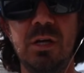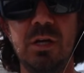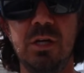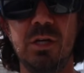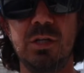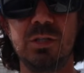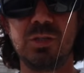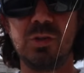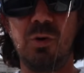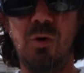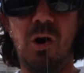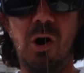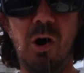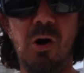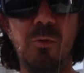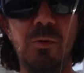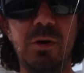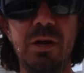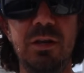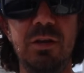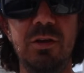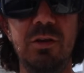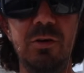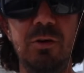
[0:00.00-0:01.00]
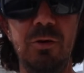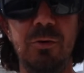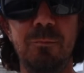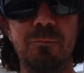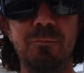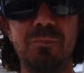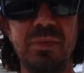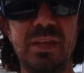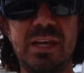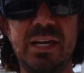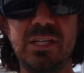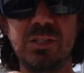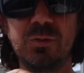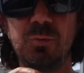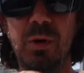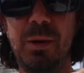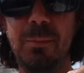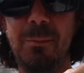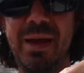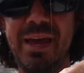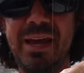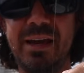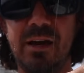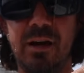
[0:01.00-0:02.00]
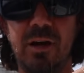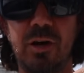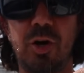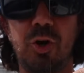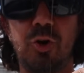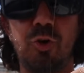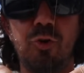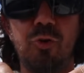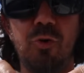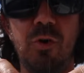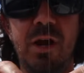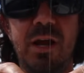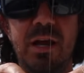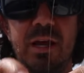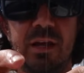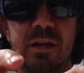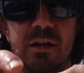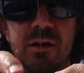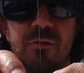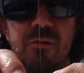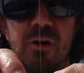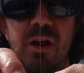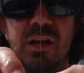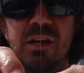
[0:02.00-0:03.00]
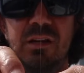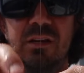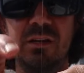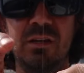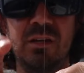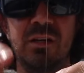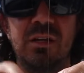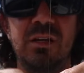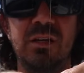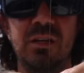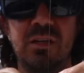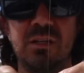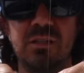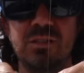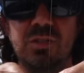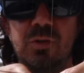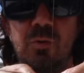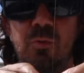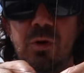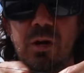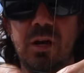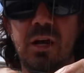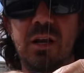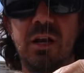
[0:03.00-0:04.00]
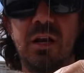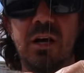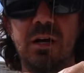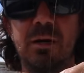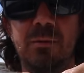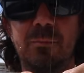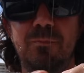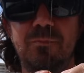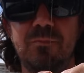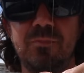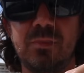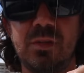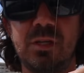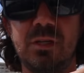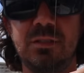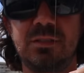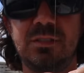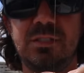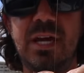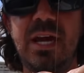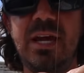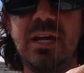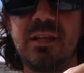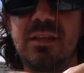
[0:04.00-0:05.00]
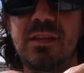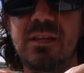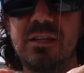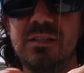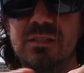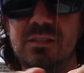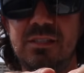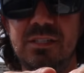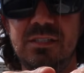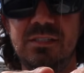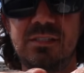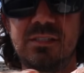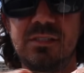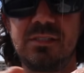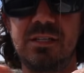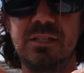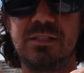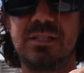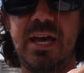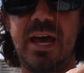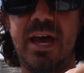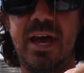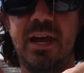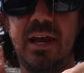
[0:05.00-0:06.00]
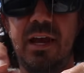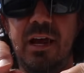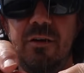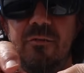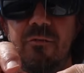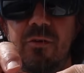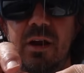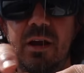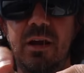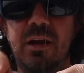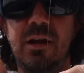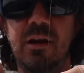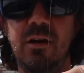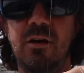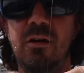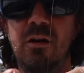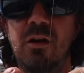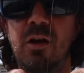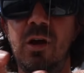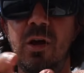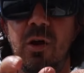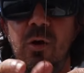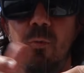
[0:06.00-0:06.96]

So all we do is we make a crank, right? So we're going to take this is the tag end right here.